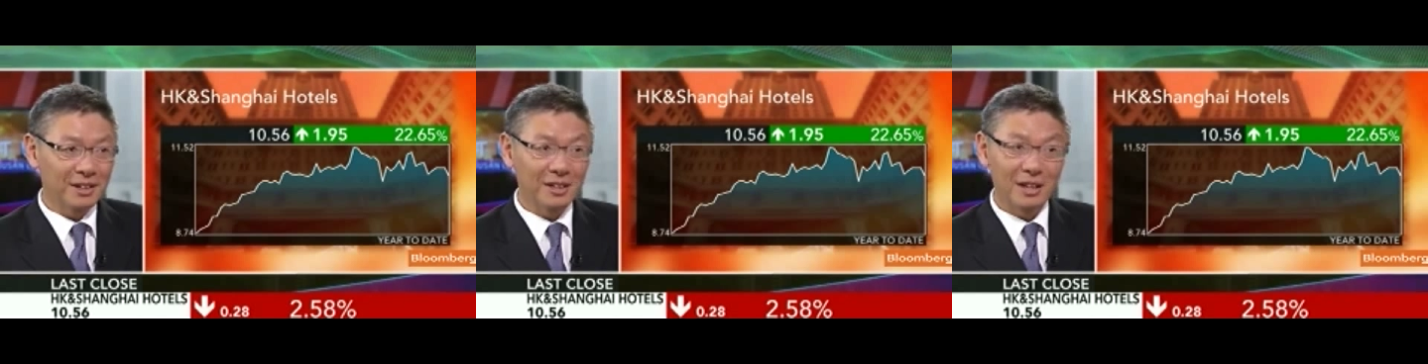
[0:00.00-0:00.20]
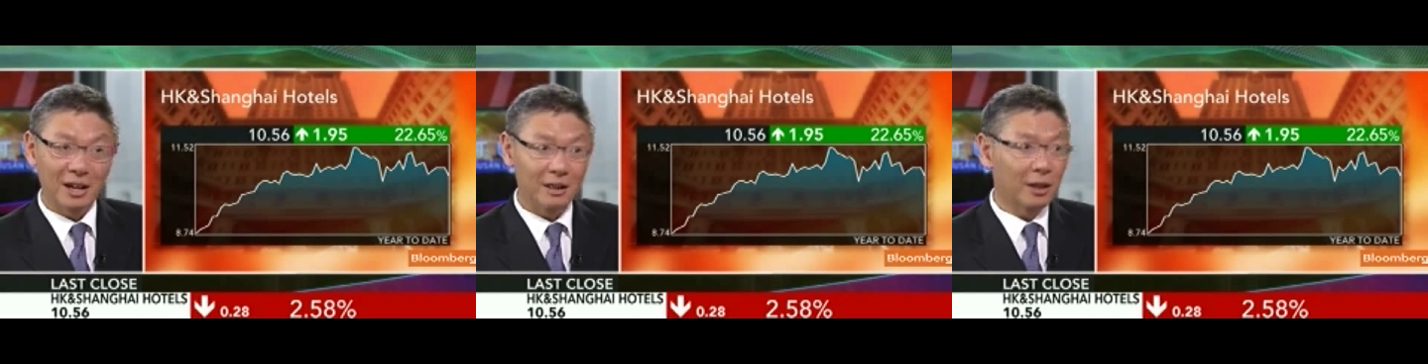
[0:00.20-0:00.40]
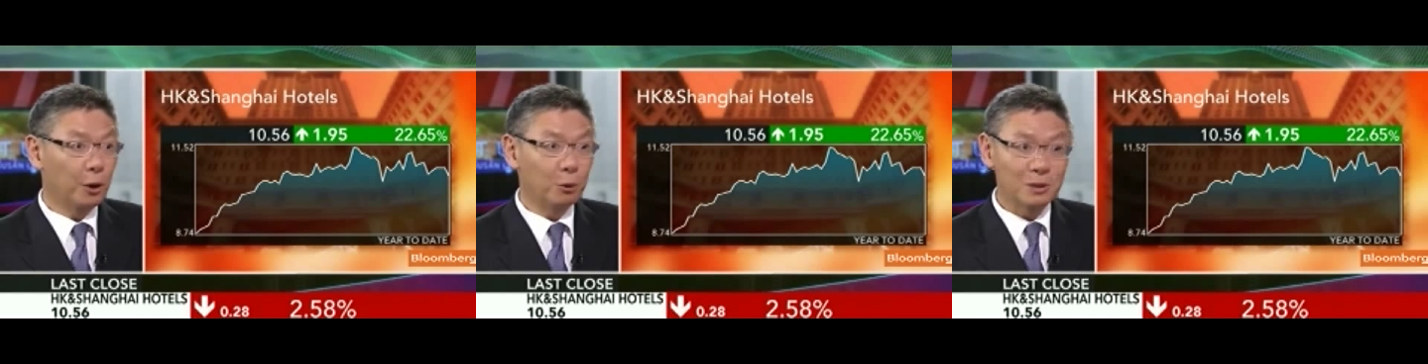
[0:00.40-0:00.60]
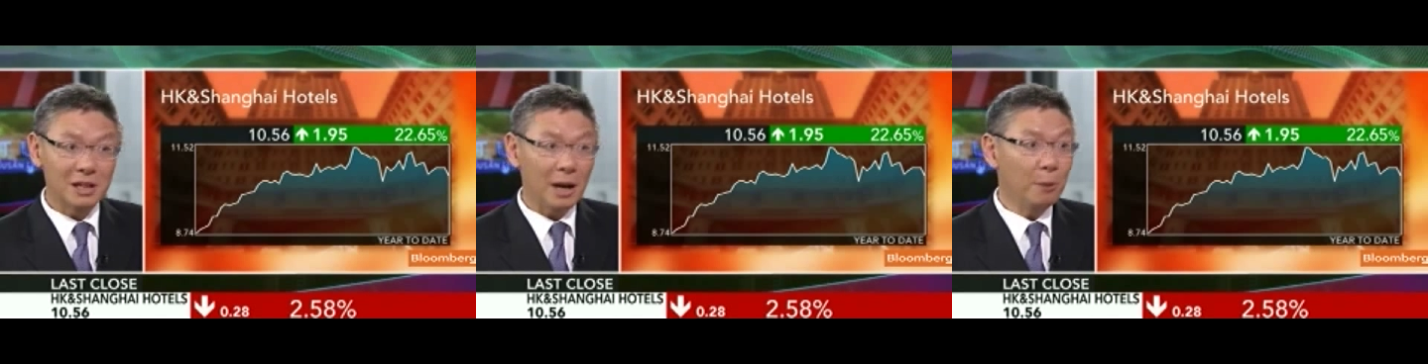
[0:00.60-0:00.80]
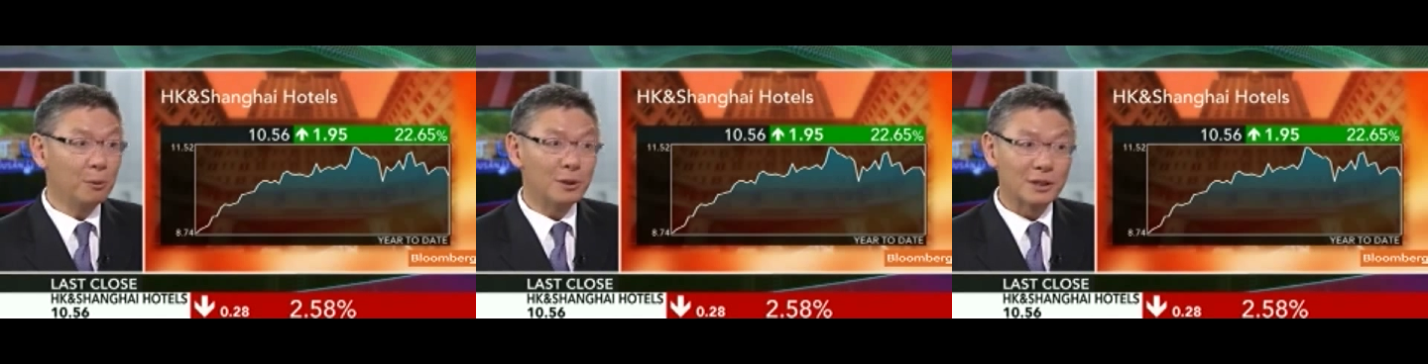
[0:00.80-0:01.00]
yeah, the
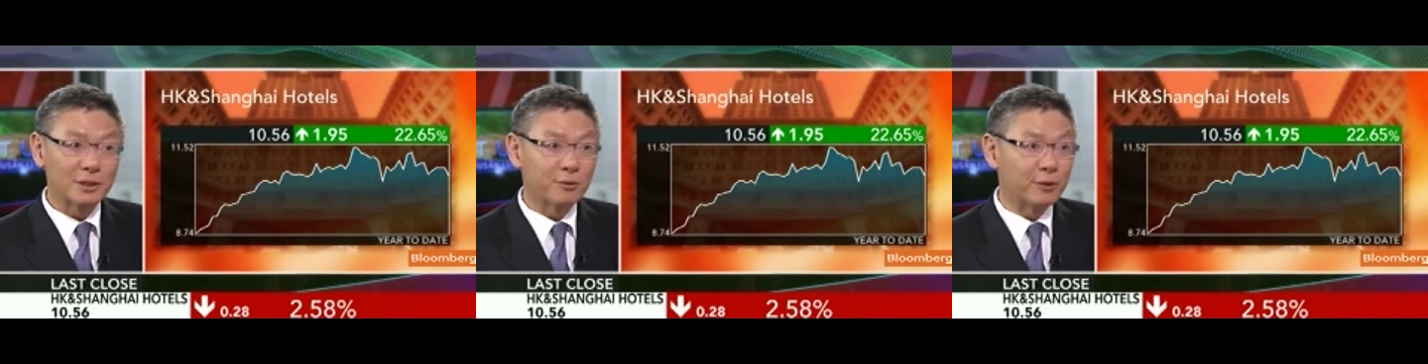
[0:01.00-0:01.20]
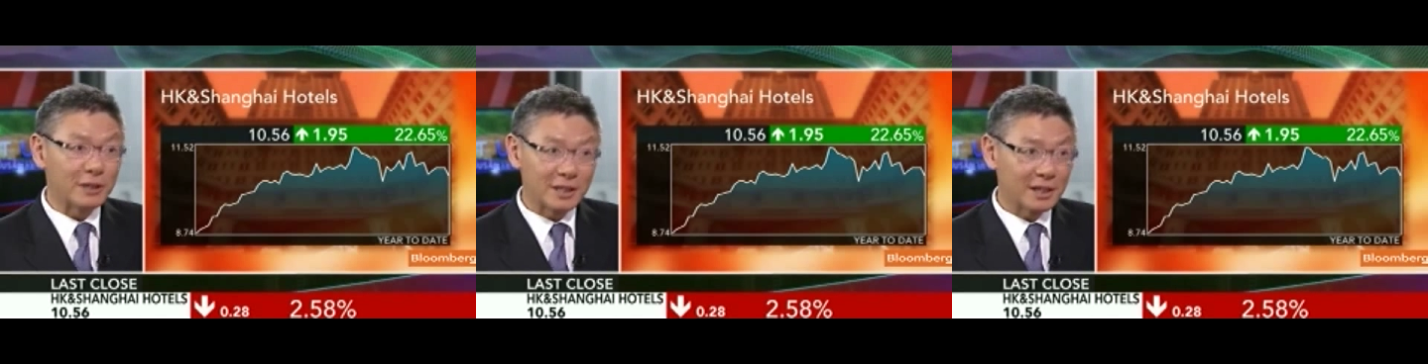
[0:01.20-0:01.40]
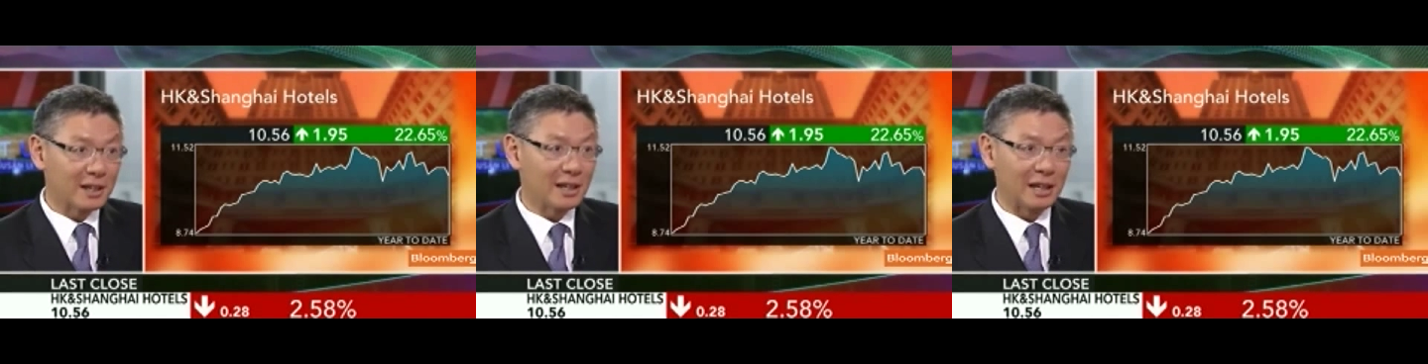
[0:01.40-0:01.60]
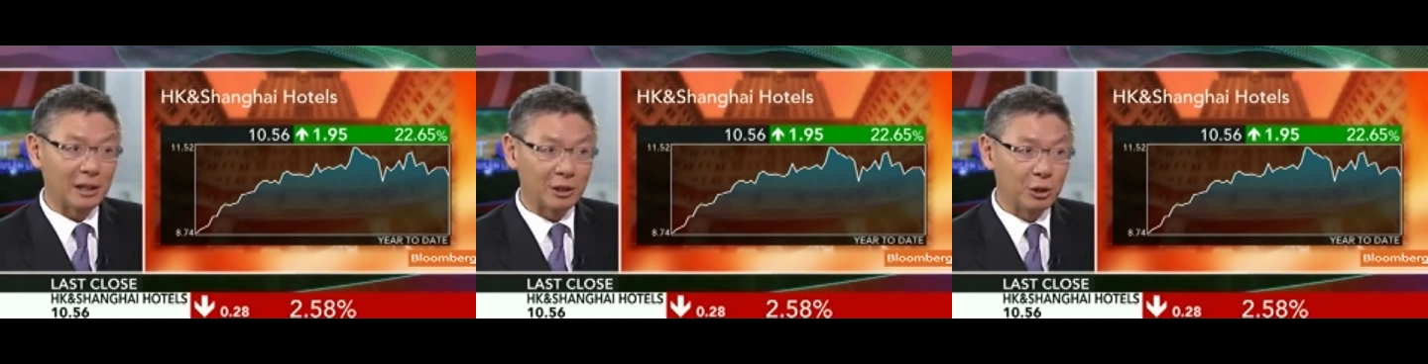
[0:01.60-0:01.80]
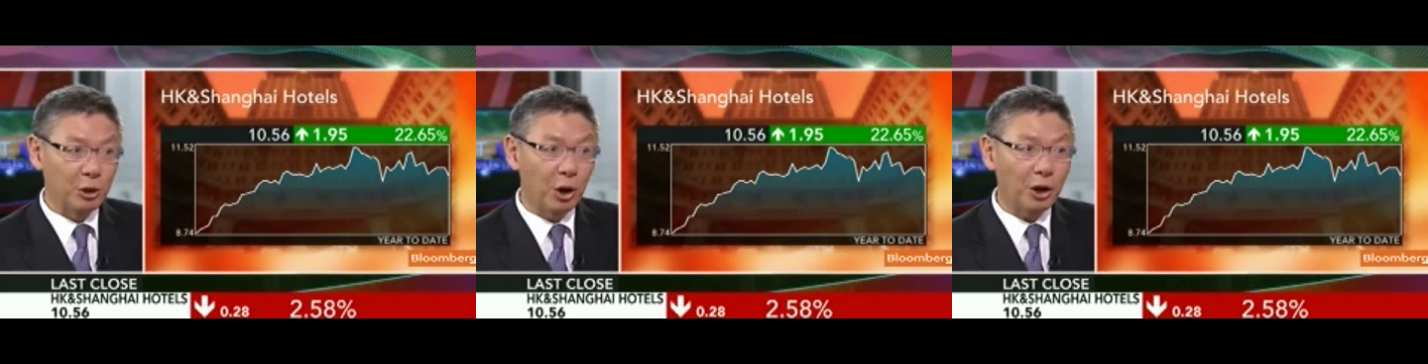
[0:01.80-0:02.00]
hotel was physically
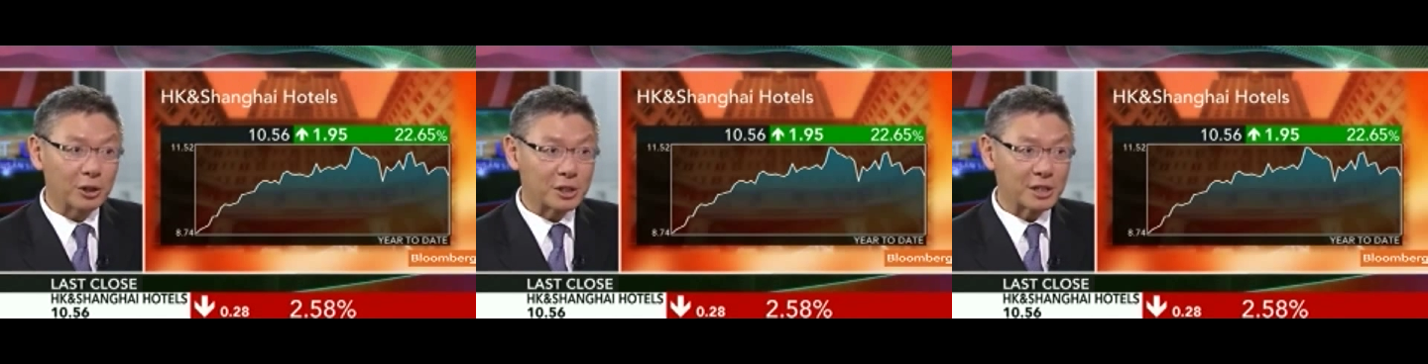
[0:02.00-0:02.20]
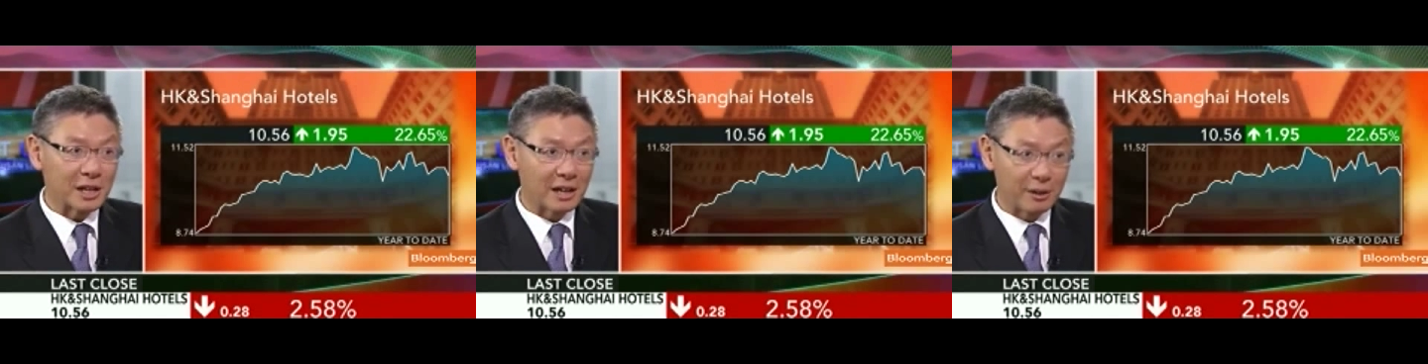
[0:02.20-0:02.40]
not